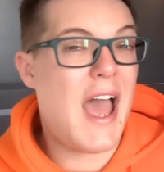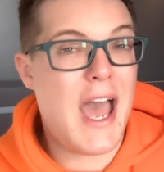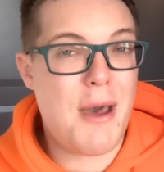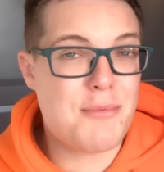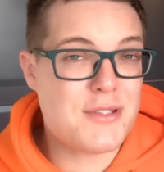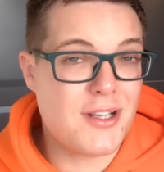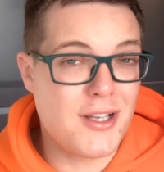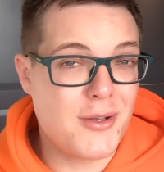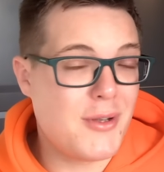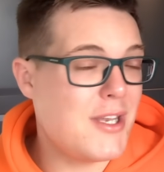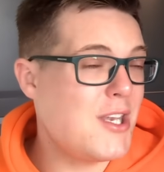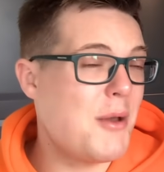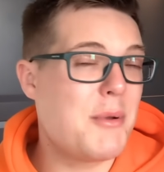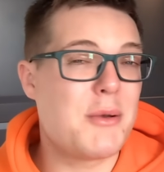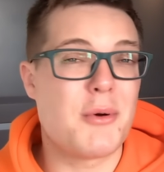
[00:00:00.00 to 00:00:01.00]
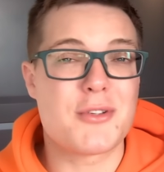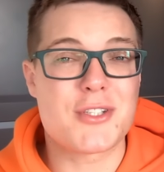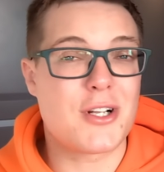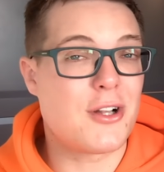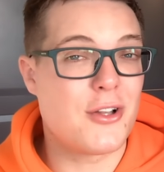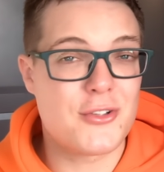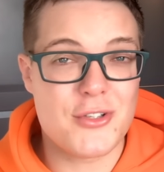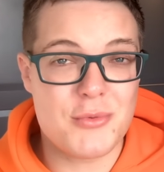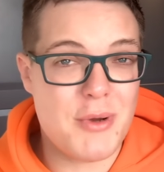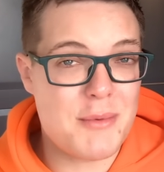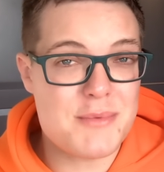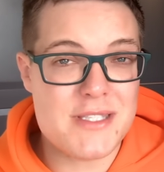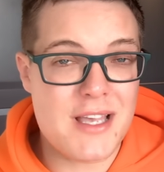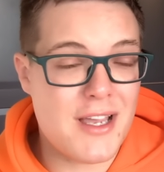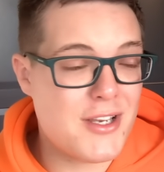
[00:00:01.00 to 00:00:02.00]
Absolutely. Nobody wants a cluttered
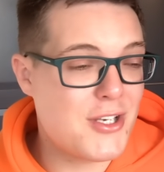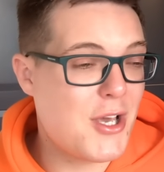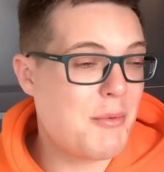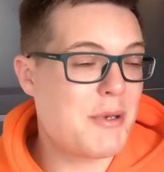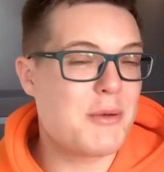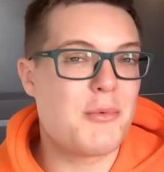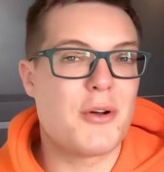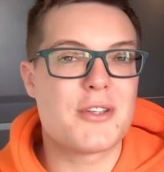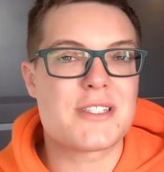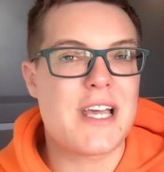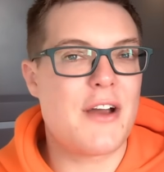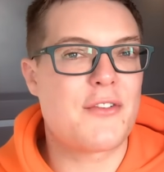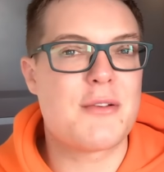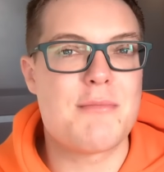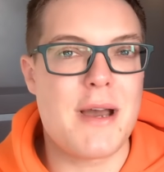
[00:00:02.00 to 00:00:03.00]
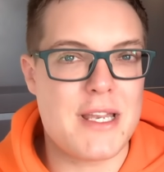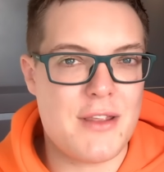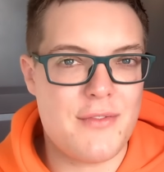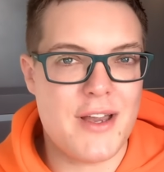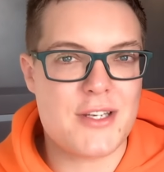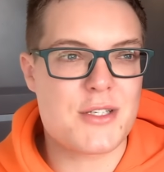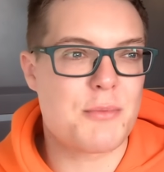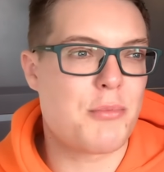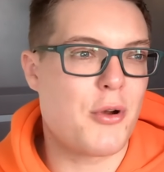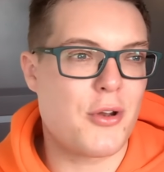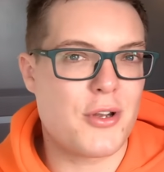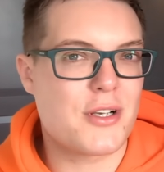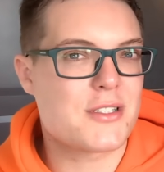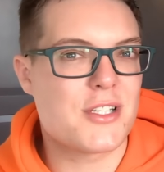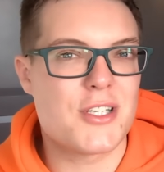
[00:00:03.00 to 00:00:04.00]
website. Nobody wants to have to manufacture
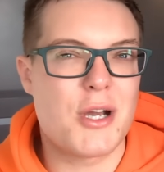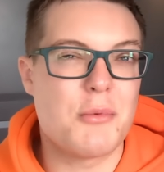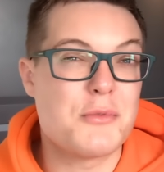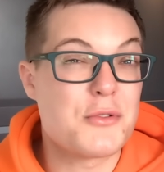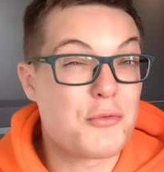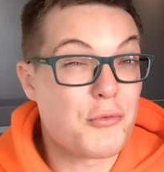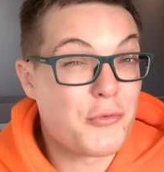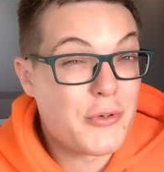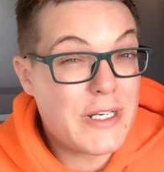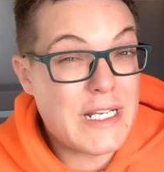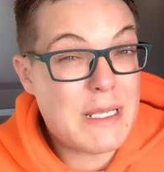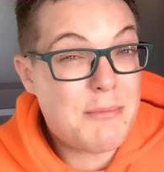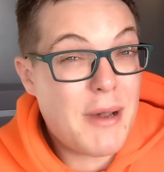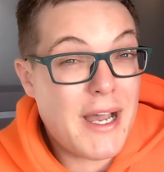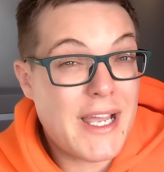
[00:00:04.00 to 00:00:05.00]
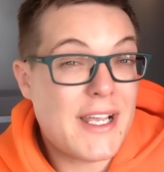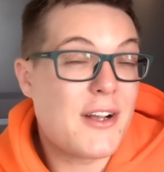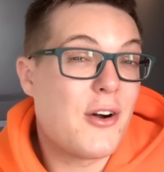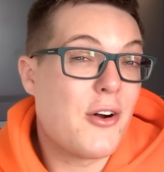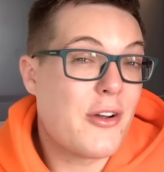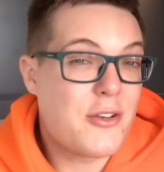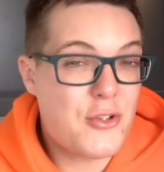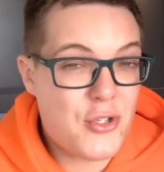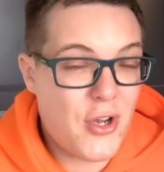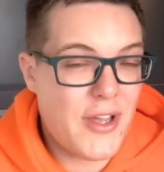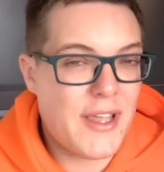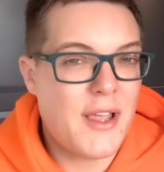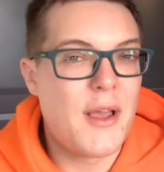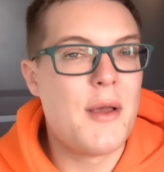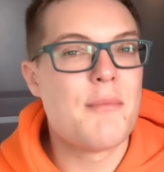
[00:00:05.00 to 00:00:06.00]
products that no one's really buying or
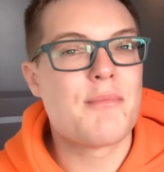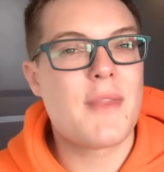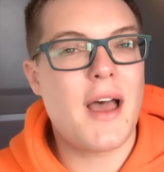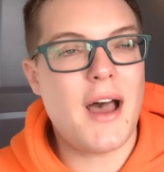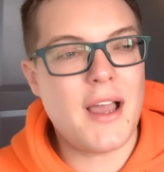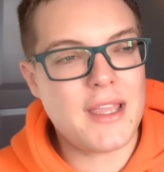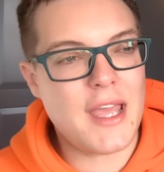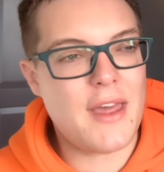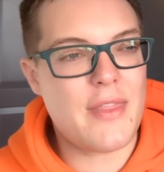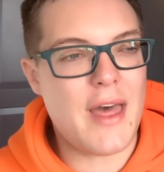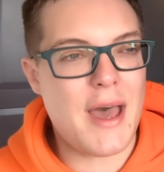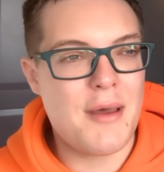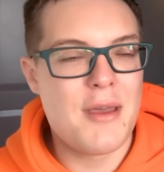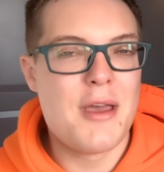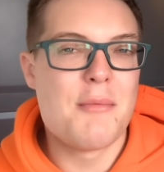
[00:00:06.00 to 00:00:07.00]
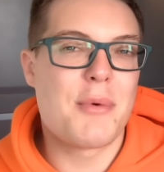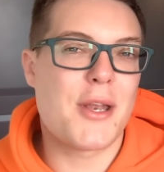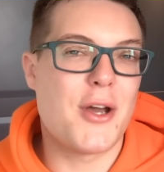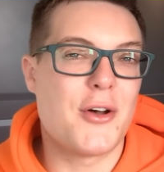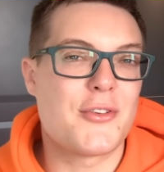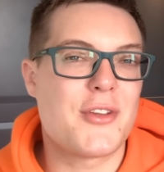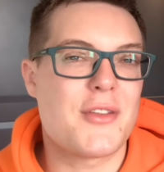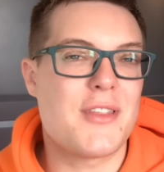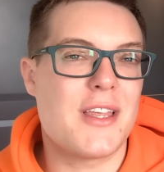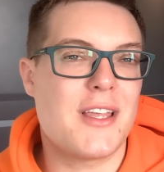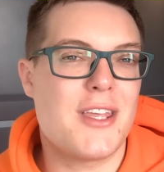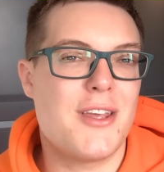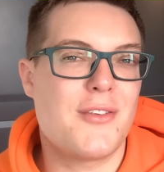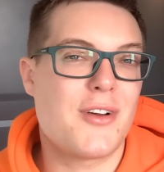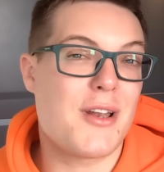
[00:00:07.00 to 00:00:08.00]
enjoying. I get that. But I also
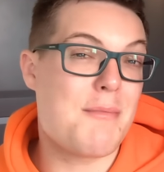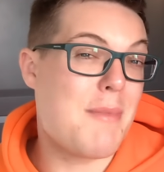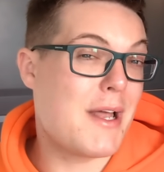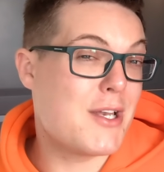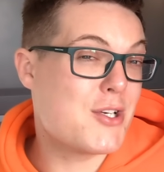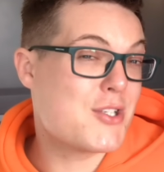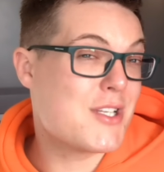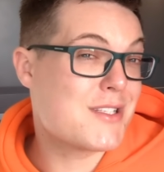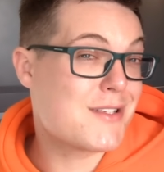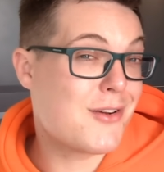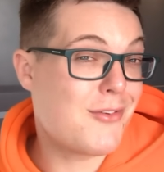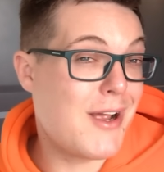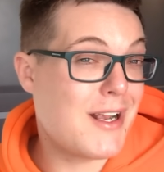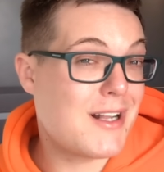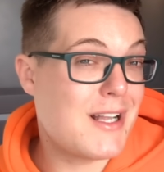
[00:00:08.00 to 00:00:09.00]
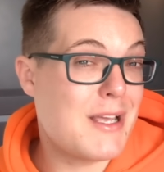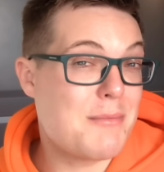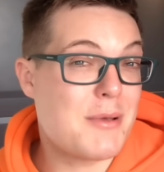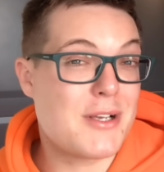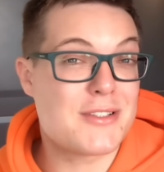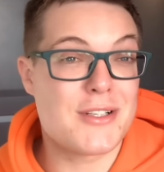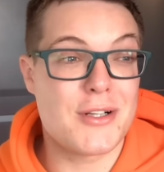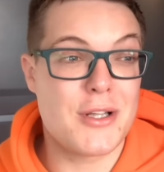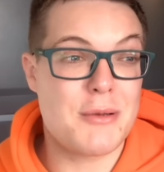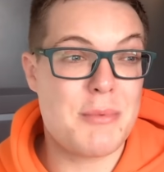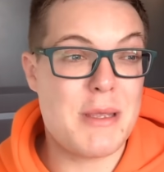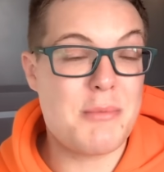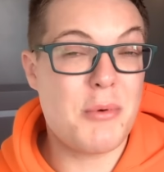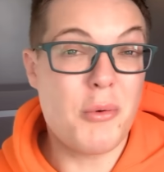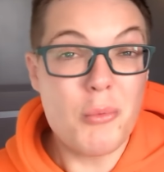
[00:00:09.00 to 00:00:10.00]
think you've got to manage this correctly because a lot
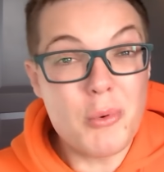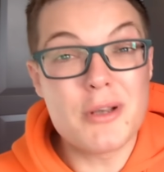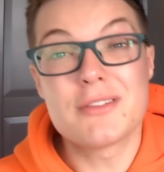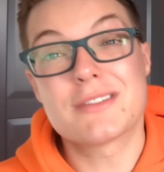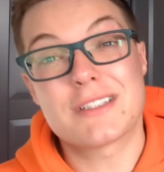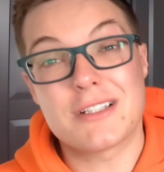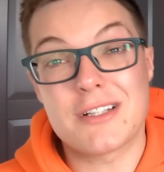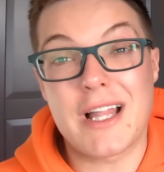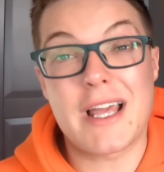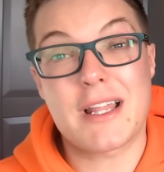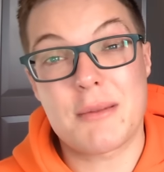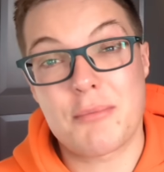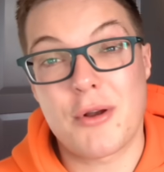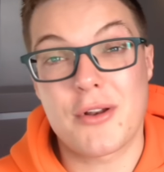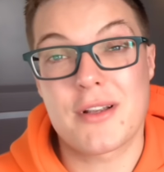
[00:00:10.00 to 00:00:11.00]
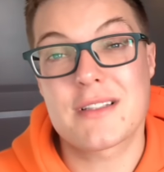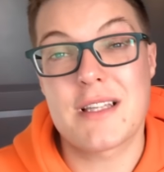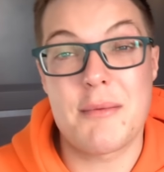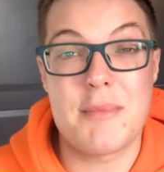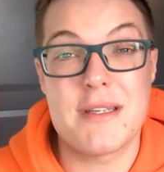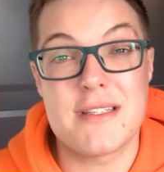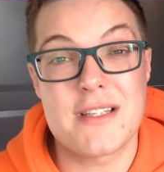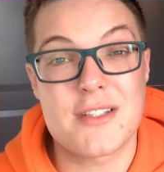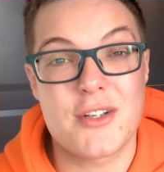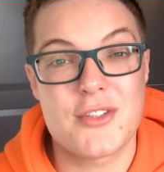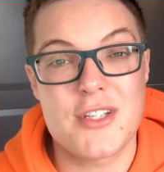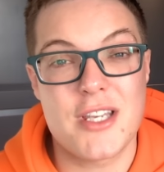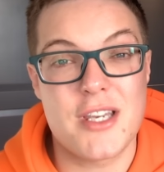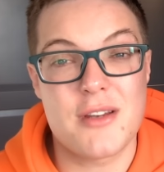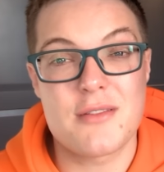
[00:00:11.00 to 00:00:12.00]
of people will still like the products that have been
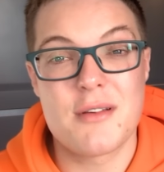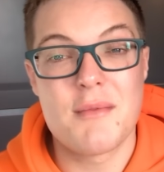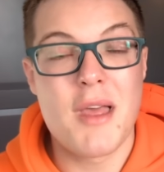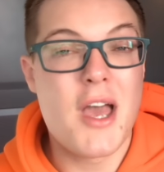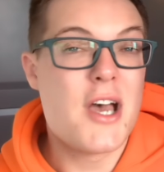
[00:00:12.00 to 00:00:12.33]
discontinued.